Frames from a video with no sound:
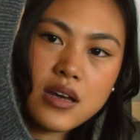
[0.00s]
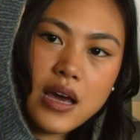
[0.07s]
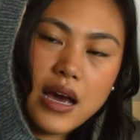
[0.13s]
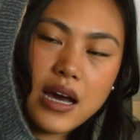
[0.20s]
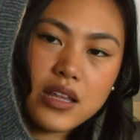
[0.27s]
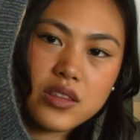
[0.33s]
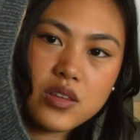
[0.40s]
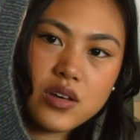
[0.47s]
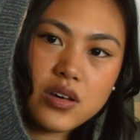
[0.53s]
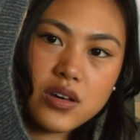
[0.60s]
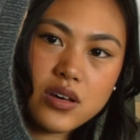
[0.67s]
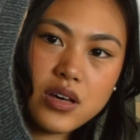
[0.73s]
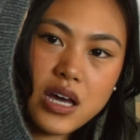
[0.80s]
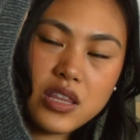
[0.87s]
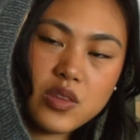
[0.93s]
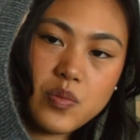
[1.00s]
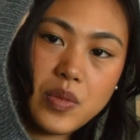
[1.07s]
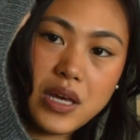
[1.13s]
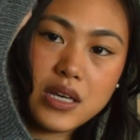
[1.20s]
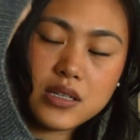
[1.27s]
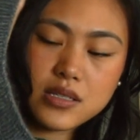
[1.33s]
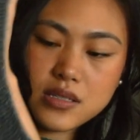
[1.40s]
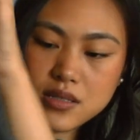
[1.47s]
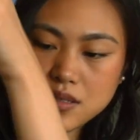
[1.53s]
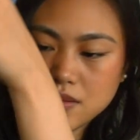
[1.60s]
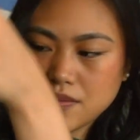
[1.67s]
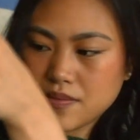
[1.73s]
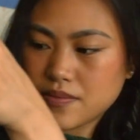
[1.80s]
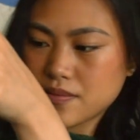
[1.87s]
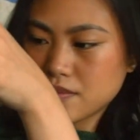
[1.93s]
at the base.
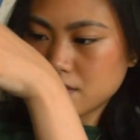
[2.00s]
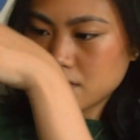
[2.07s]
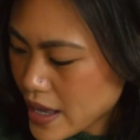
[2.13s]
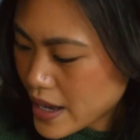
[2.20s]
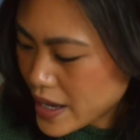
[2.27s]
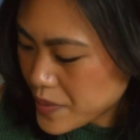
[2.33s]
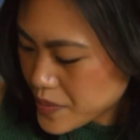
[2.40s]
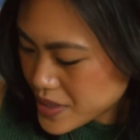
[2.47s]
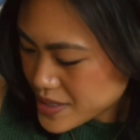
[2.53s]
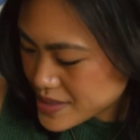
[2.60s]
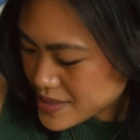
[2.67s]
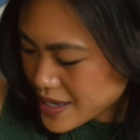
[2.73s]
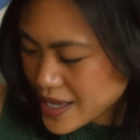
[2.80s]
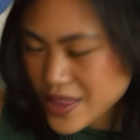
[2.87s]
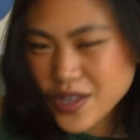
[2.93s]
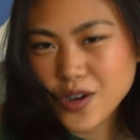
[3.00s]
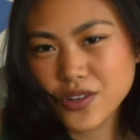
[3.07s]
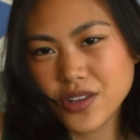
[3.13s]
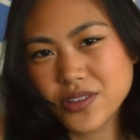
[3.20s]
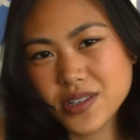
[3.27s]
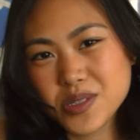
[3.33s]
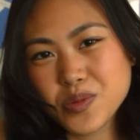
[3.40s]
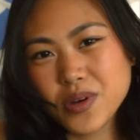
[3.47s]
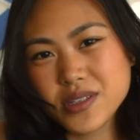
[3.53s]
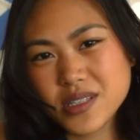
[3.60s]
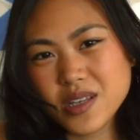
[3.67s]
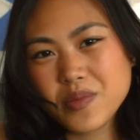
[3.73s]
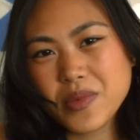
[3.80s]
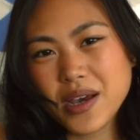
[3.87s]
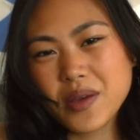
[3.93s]
I must say though that this
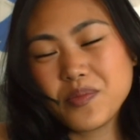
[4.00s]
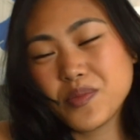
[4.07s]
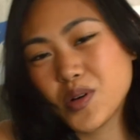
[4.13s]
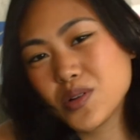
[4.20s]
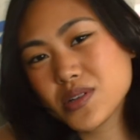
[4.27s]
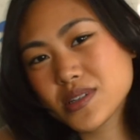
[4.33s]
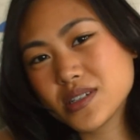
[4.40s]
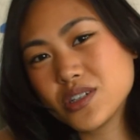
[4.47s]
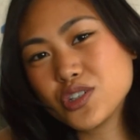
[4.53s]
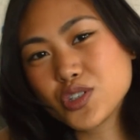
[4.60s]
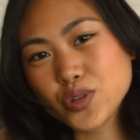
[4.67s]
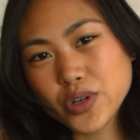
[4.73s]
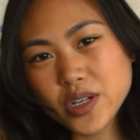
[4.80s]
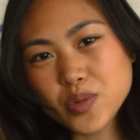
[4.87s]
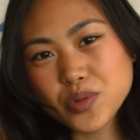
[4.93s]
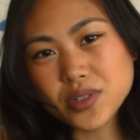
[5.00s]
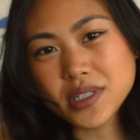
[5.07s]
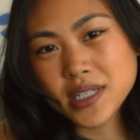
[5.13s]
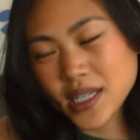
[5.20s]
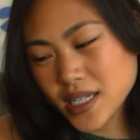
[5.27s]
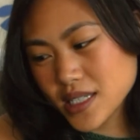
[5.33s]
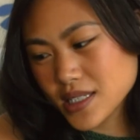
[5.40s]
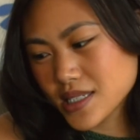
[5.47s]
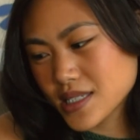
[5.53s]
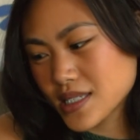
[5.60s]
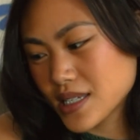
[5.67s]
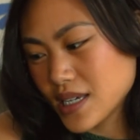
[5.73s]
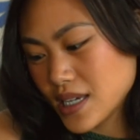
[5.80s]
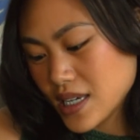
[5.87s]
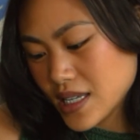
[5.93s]
wasn't my most enjoyable
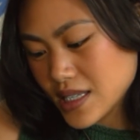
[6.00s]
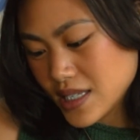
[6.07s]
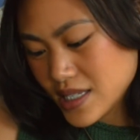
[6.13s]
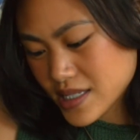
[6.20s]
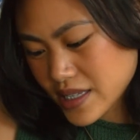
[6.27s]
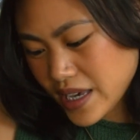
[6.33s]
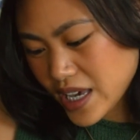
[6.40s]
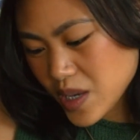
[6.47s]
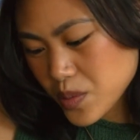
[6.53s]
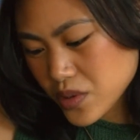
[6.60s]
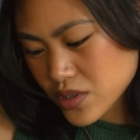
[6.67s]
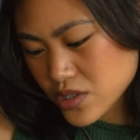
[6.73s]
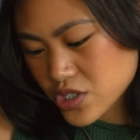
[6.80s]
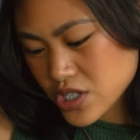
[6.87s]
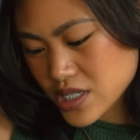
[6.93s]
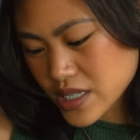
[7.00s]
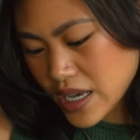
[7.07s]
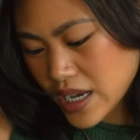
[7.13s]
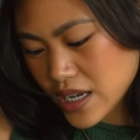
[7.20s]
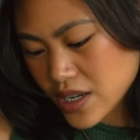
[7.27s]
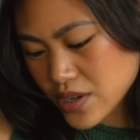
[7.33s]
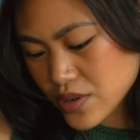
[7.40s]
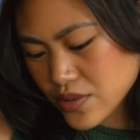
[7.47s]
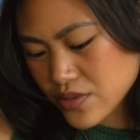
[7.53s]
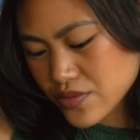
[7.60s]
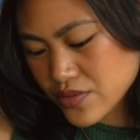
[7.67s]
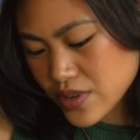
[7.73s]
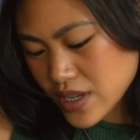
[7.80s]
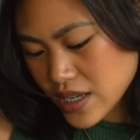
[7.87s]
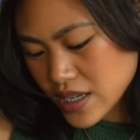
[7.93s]
knit. These cables just kind
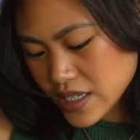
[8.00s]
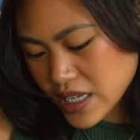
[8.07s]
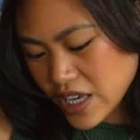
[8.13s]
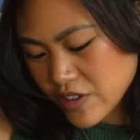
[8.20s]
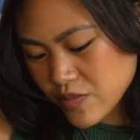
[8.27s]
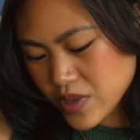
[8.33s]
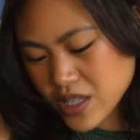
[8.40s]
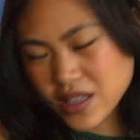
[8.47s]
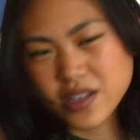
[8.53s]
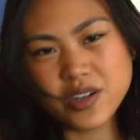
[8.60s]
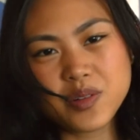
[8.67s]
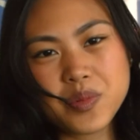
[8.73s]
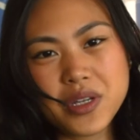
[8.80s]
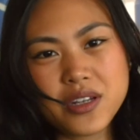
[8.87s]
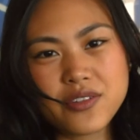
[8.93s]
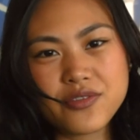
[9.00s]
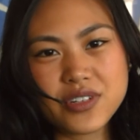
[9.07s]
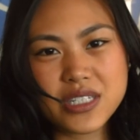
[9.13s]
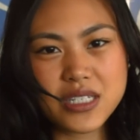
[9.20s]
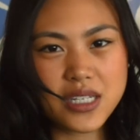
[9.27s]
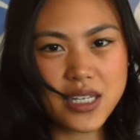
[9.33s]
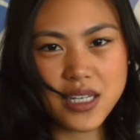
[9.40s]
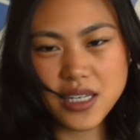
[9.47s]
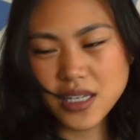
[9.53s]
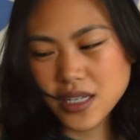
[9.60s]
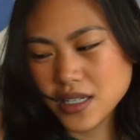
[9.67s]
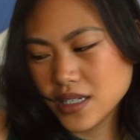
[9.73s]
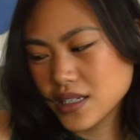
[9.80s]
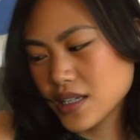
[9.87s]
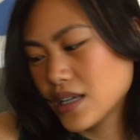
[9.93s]
of gave me a little bit of
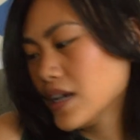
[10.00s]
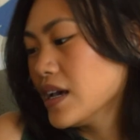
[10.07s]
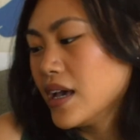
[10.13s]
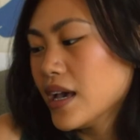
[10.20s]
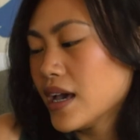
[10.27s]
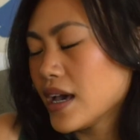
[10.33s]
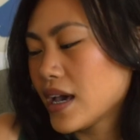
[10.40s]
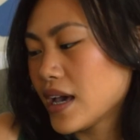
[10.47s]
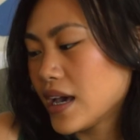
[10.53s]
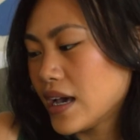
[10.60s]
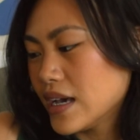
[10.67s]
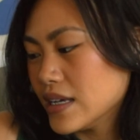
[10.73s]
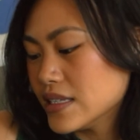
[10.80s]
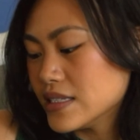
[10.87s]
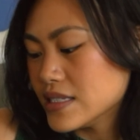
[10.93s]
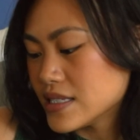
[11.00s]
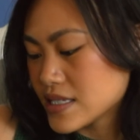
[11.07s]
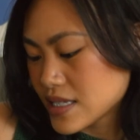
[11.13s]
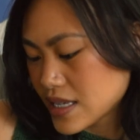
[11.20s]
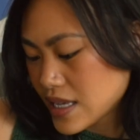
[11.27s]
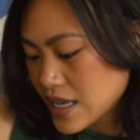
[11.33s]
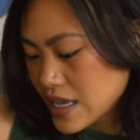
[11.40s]
fatigue, and